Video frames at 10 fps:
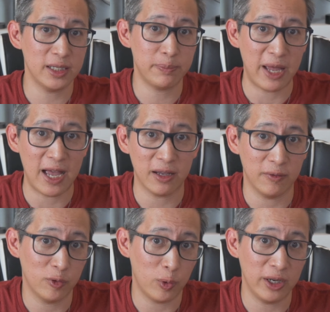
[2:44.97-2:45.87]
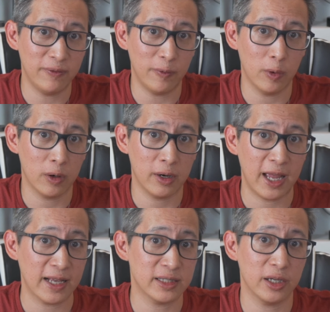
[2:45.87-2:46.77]
this pack of 24
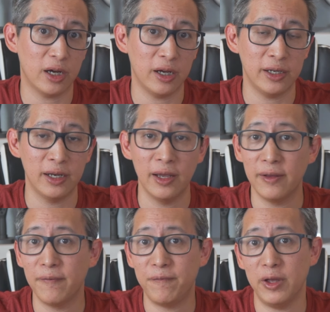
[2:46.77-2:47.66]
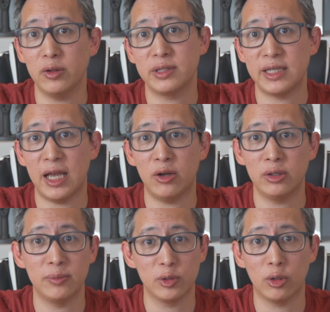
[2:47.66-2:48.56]
hexagon felt sound
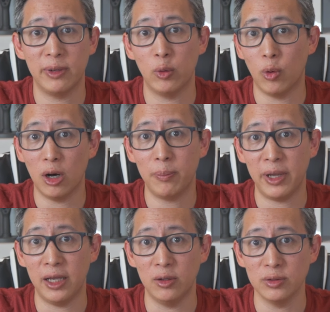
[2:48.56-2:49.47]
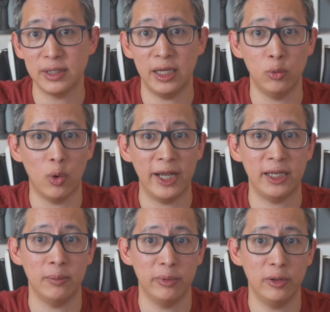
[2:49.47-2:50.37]
absorbing wall panels in
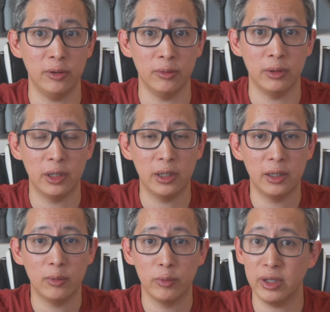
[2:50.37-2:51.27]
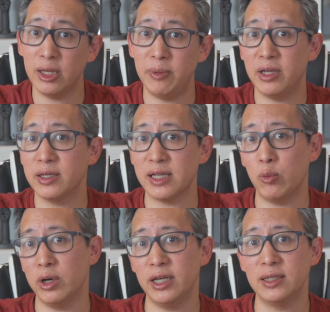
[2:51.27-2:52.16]
white and blue, really because I
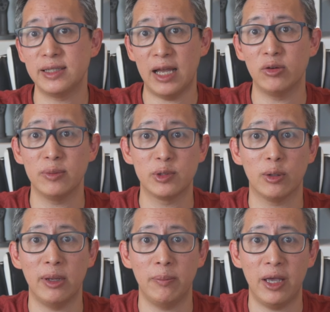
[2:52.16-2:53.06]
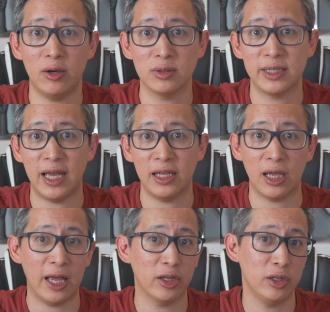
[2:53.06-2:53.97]
wanted sound absorbing panels
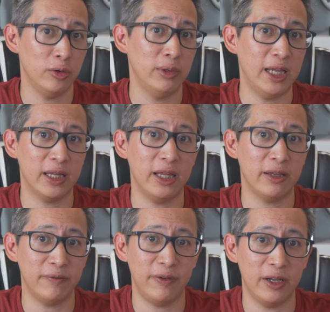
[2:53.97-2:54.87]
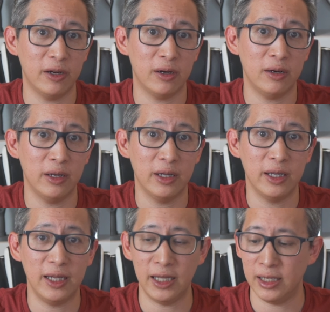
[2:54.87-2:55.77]
that I could uniquely configure
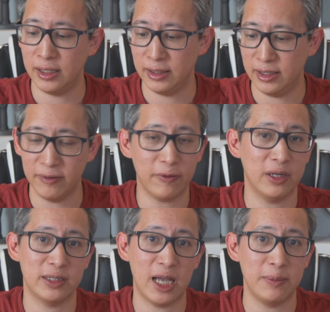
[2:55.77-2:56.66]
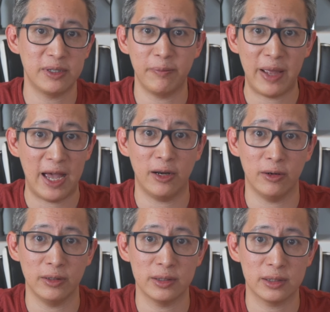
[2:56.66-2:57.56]
in different types of
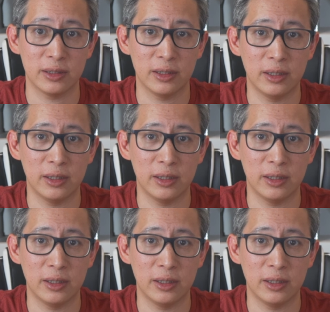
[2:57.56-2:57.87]
patterns.